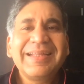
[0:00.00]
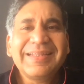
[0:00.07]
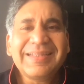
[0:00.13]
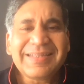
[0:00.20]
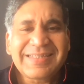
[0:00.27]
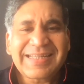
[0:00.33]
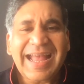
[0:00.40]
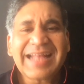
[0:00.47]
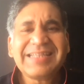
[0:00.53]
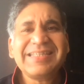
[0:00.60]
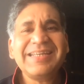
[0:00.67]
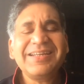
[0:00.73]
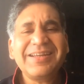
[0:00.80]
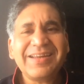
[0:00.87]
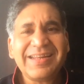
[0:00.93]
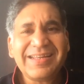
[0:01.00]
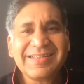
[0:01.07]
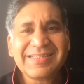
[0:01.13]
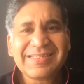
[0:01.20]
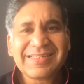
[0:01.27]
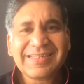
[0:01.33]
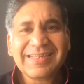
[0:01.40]
The chats
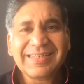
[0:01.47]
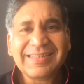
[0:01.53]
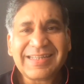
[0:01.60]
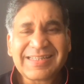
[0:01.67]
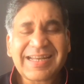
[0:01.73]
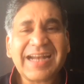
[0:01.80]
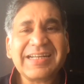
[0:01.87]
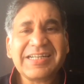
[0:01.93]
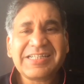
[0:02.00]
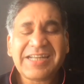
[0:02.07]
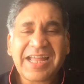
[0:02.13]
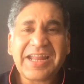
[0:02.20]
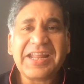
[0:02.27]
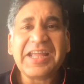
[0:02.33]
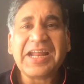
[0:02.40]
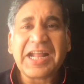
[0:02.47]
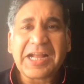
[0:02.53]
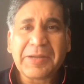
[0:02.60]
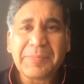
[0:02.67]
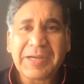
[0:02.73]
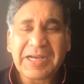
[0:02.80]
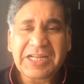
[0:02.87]
increased. They started sharing
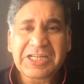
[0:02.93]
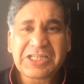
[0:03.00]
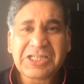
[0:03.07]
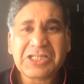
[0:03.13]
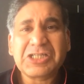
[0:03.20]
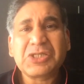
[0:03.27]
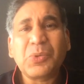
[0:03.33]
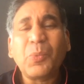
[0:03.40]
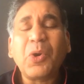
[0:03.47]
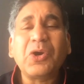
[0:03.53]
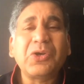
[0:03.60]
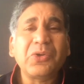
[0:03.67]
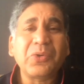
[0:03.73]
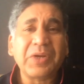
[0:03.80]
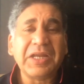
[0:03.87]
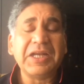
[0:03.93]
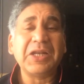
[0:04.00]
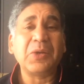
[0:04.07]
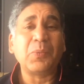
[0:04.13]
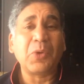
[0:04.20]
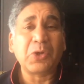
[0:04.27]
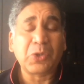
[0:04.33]
recommendations of what to read
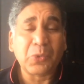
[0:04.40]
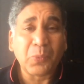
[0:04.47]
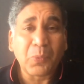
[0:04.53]
and what to